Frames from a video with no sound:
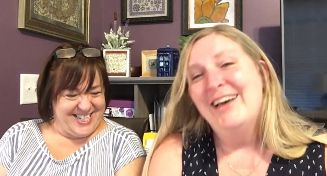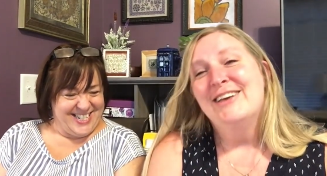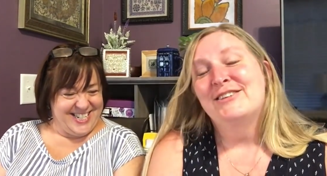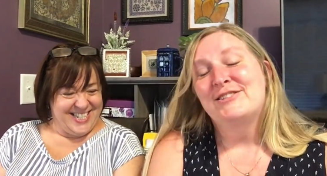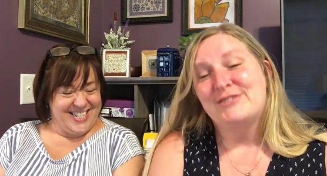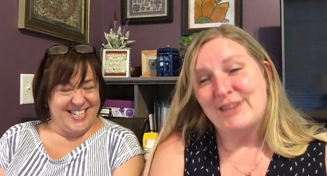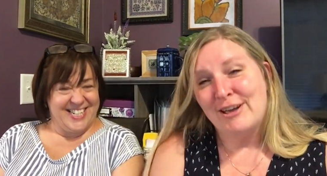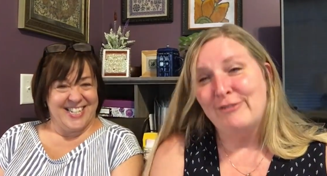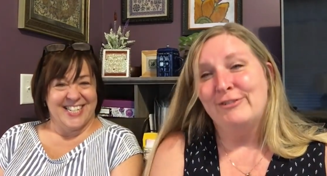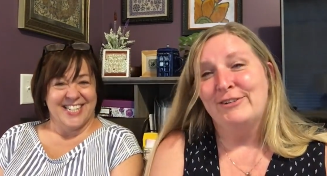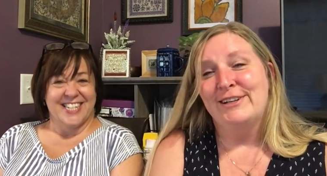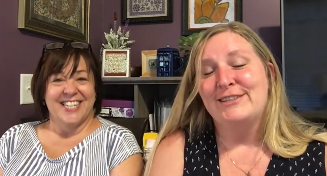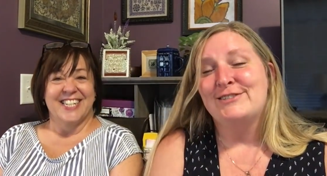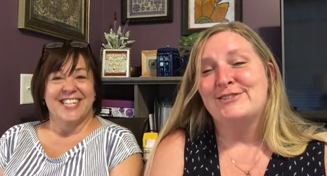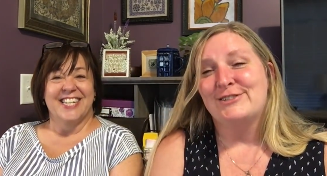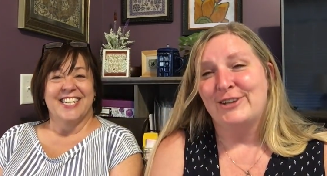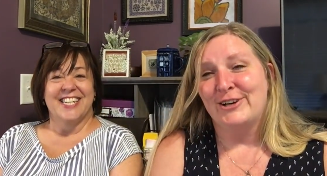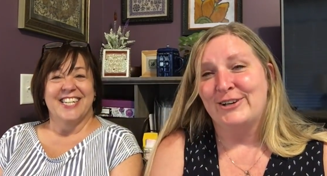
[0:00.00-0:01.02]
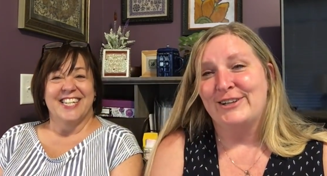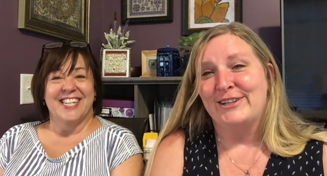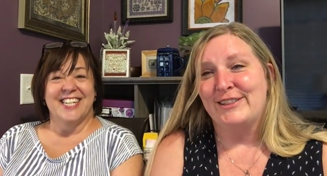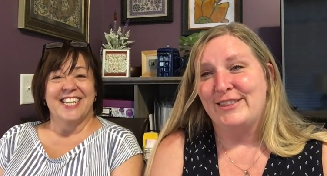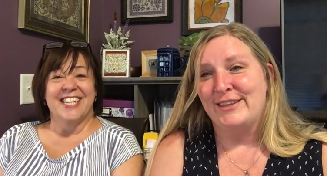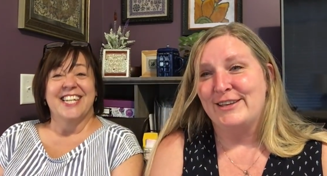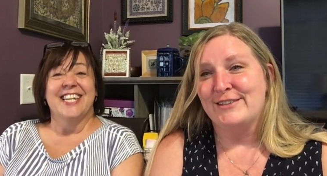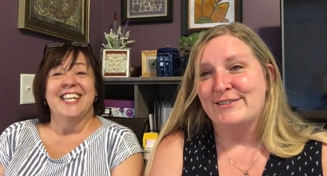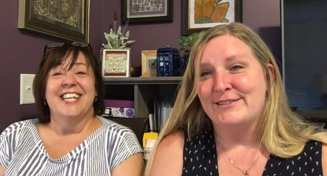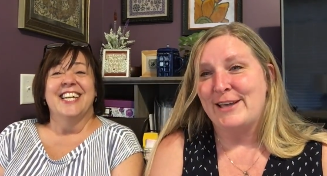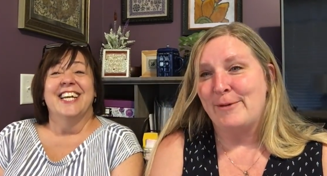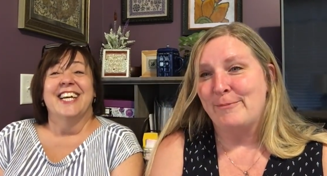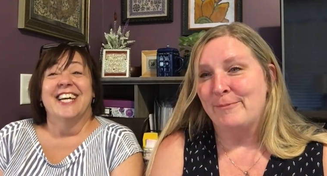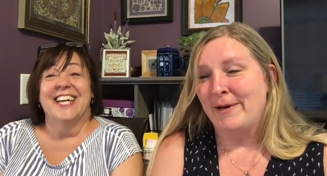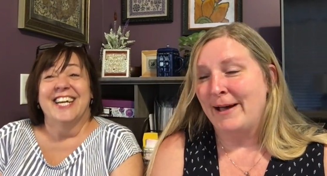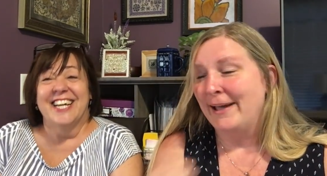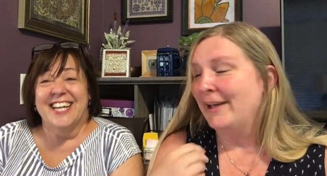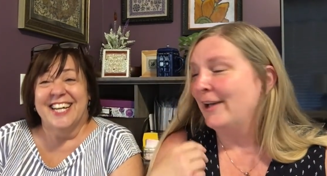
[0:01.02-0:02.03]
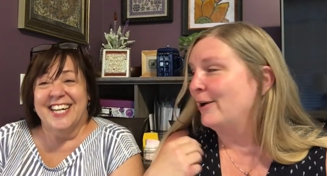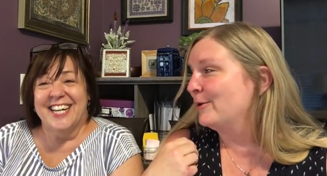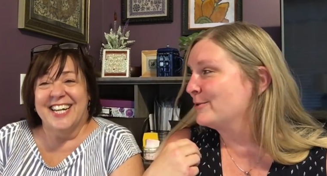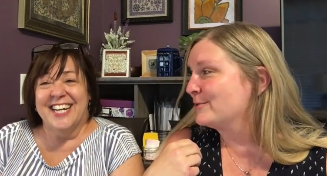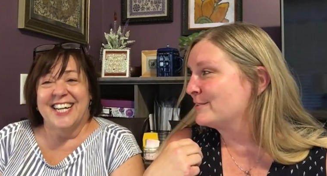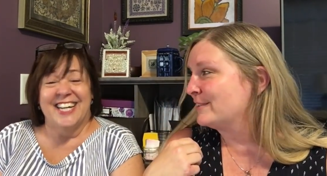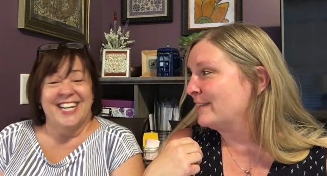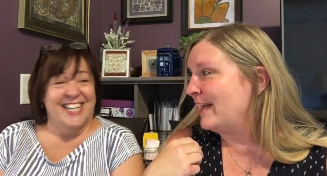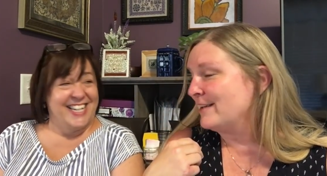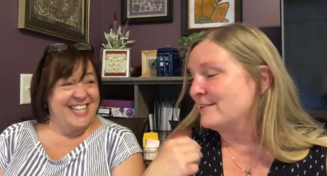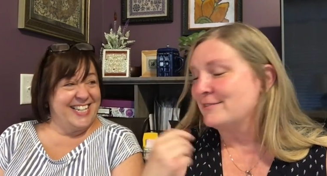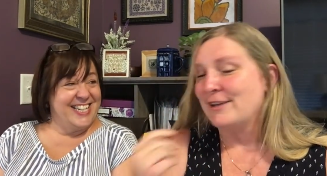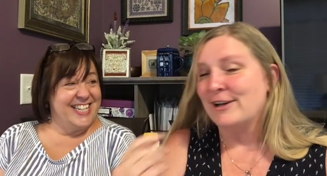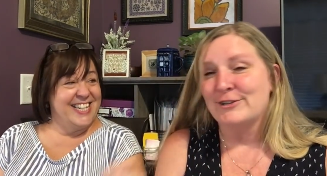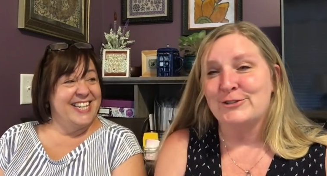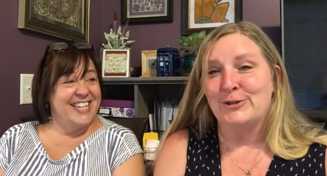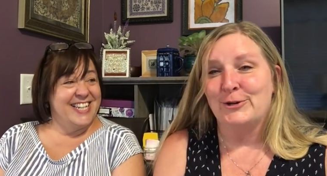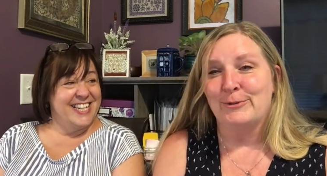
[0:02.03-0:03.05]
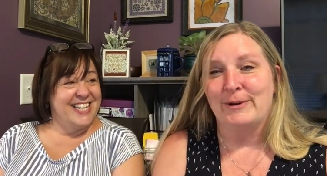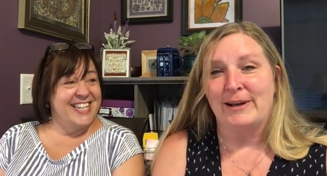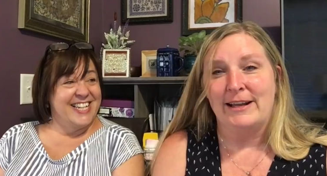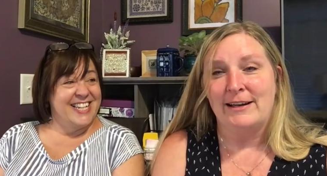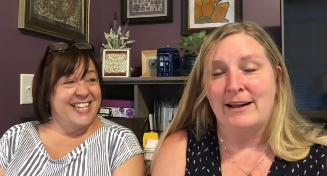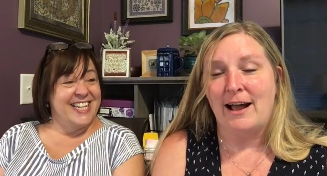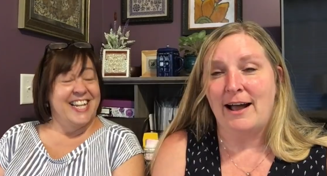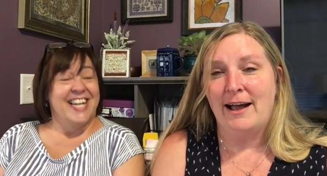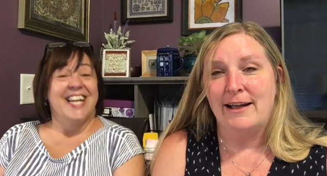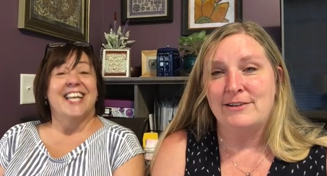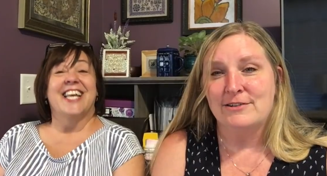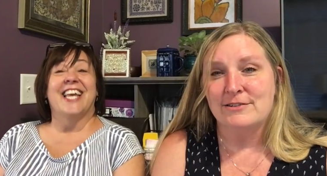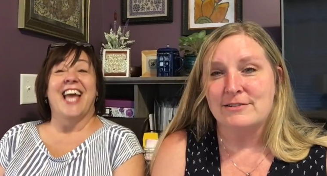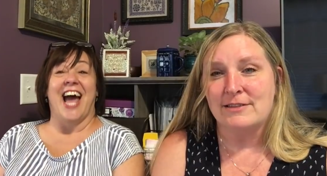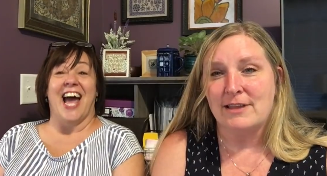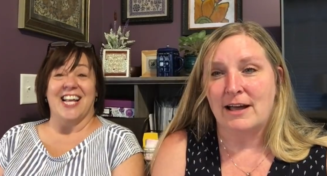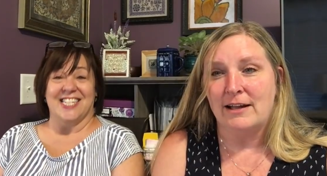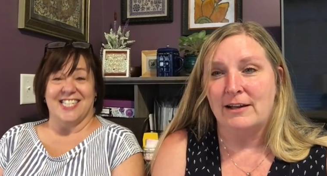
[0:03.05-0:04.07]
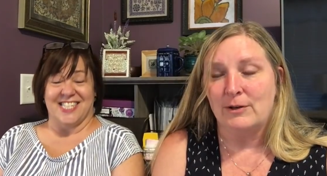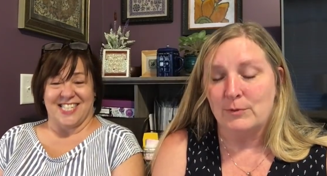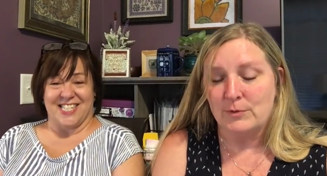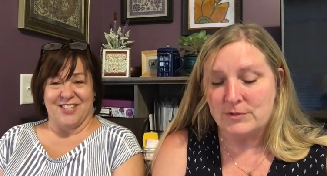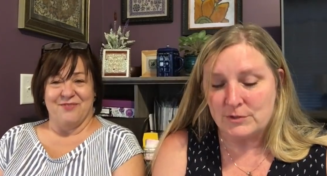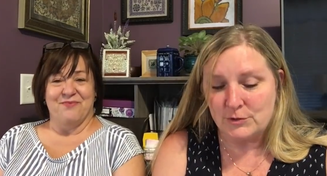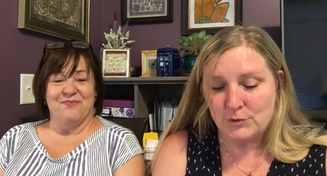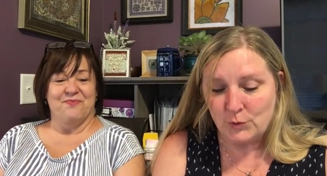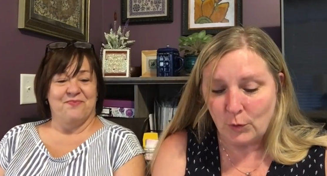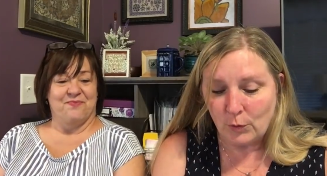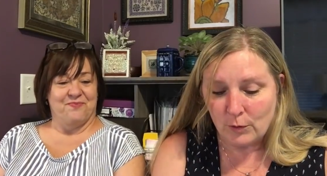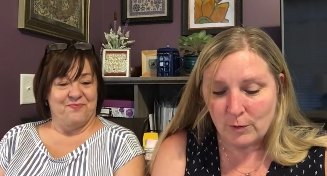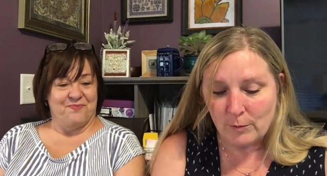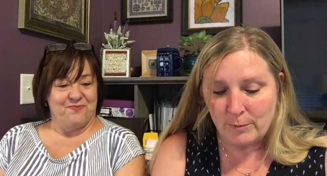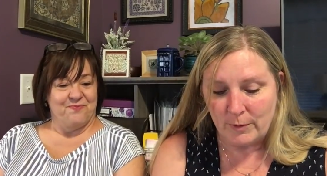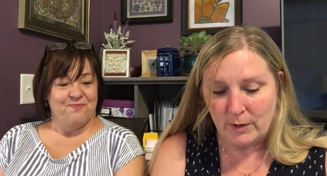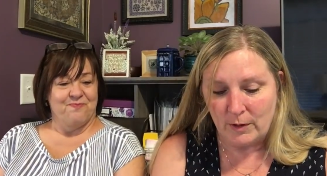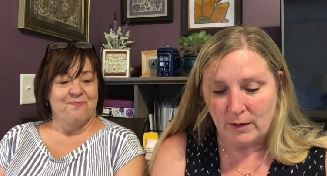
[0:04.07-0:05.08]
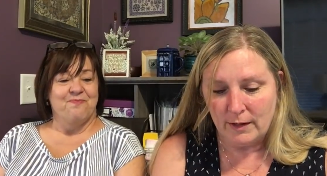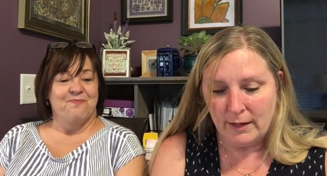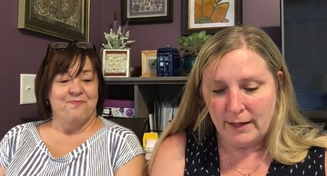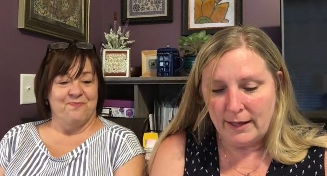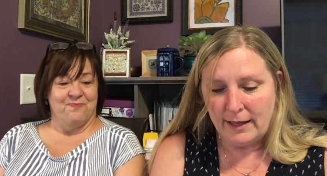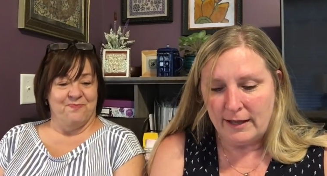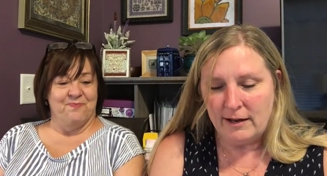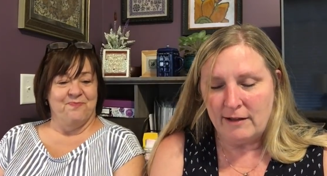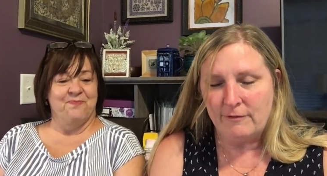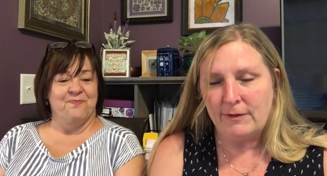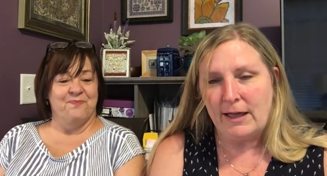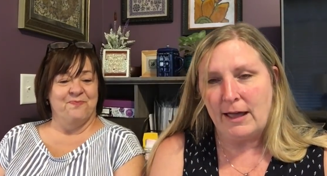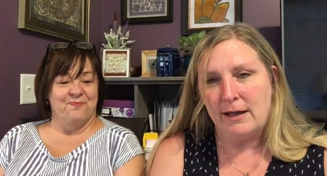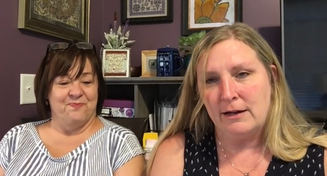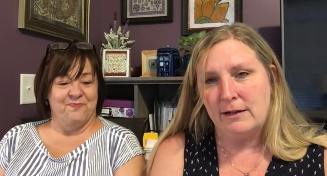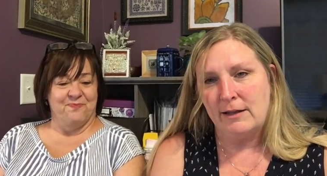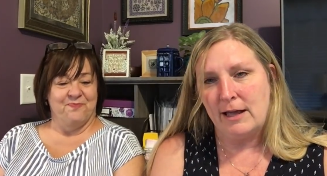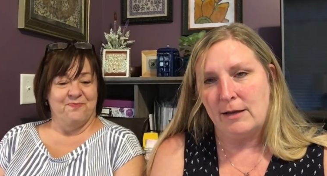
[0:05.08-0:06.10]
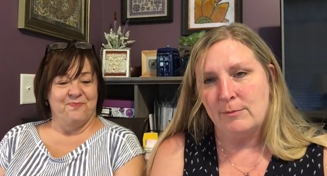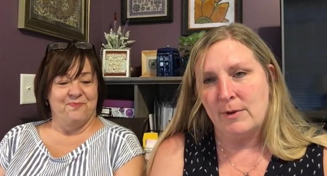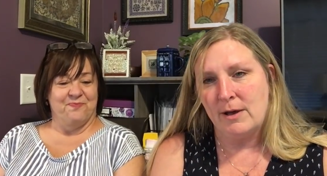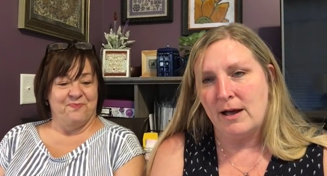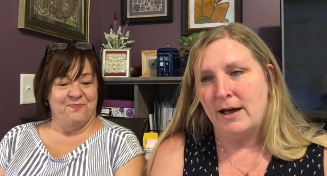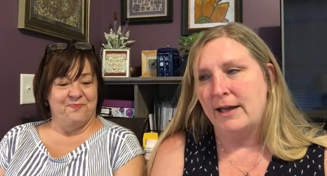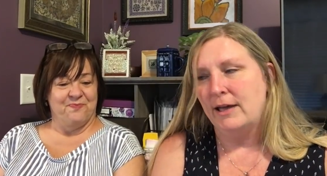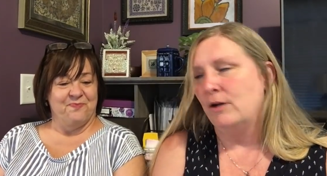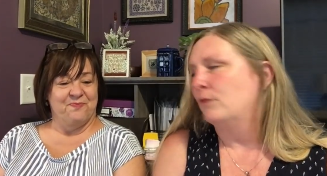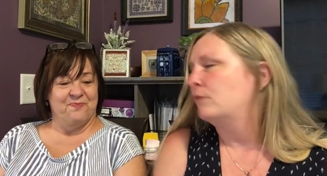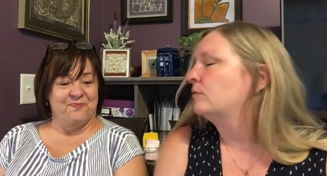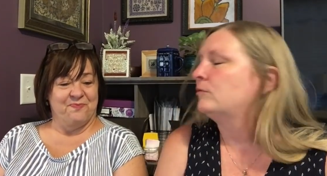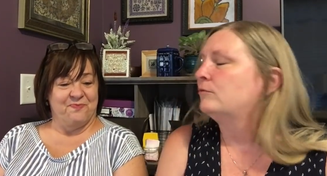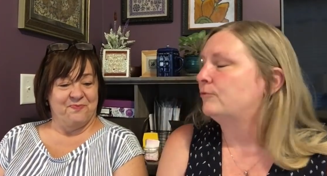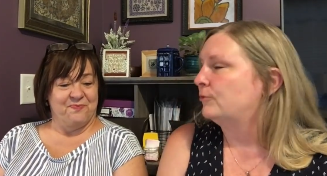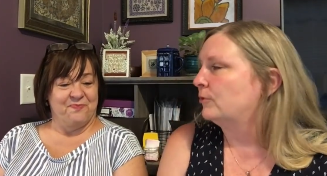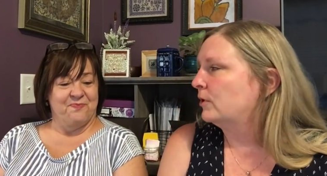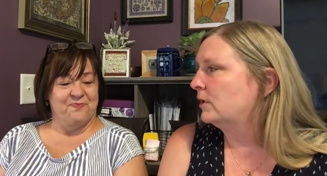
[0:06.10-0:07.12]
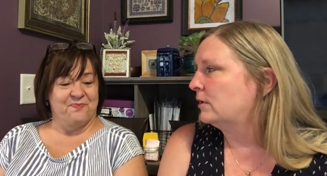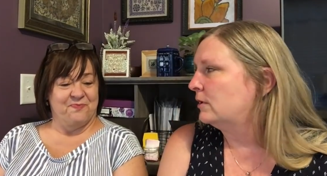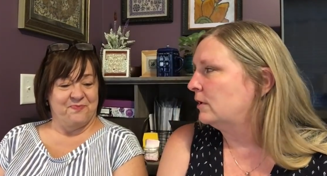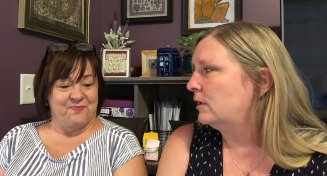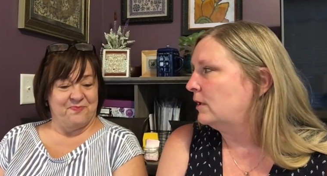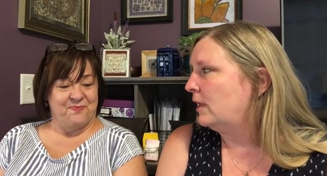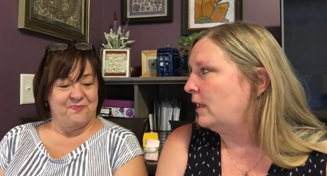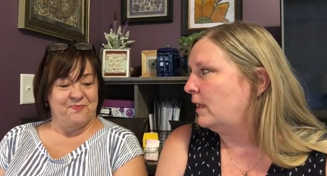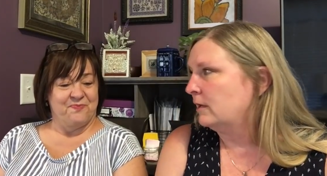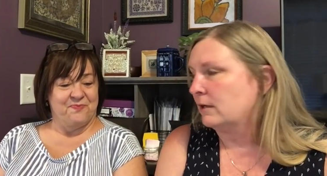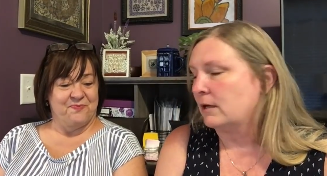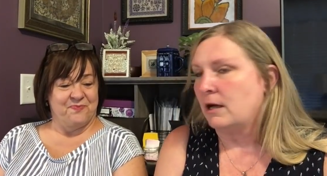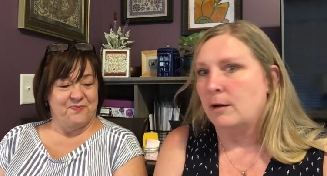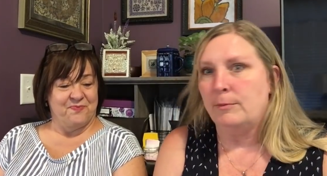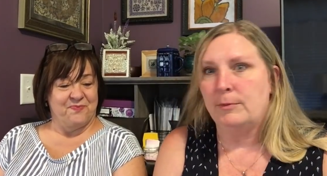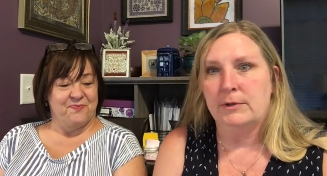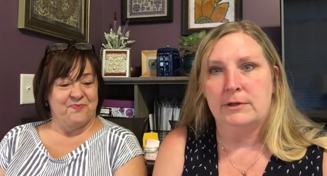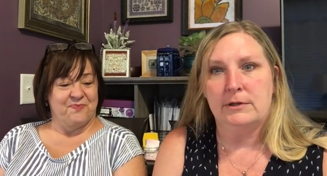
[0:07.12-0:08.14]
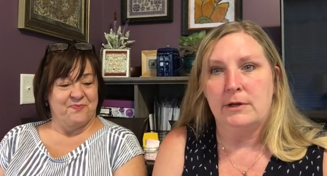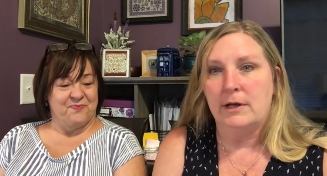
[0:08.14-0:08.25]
Speaker 1: Stephanie started this at my house last October, and I just yes. thought it was adorable. And mm -hmm. I've mm-hmm. kind of had my eye out for it at a couple, of,